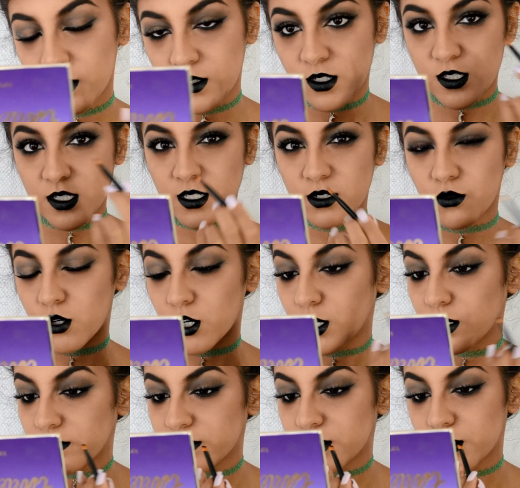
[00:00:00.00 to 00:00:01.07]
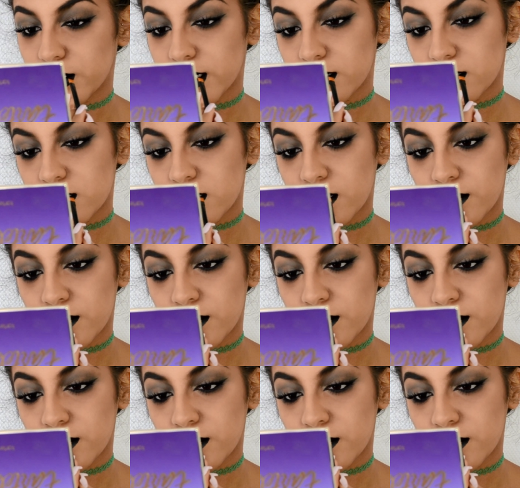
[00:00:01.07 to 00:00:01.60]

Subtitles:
There's a little curve to it, so